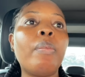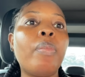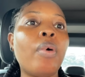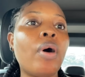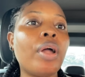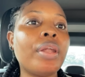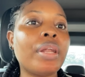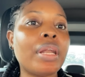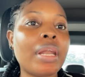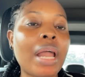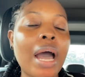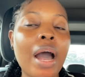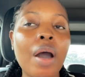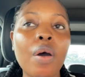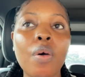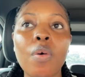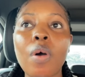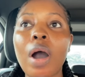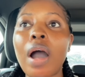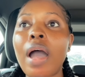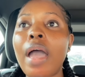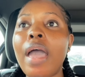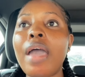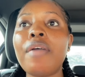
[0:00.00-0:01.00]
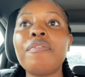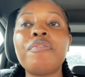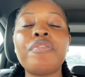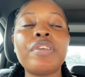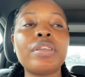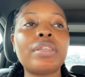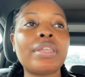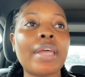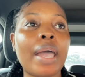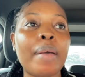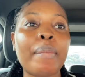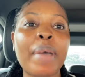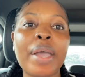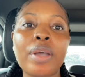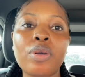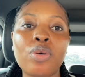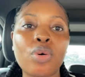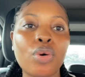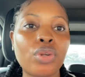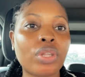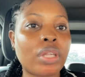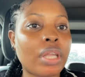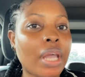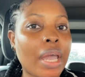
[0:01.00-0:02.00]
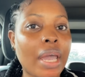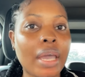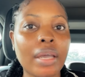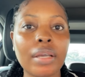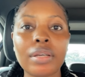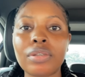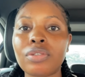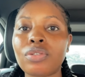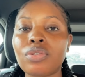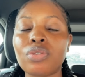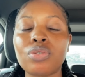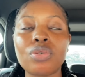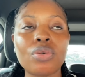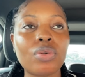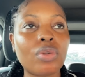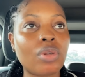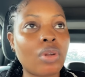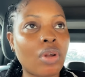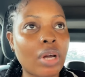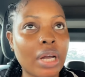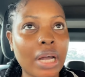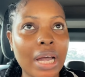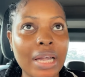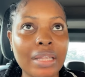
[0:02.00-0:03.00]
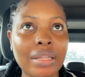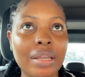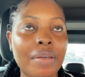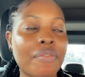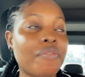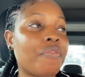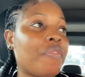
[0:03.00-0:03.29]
but now every time I go there, it's no longer there.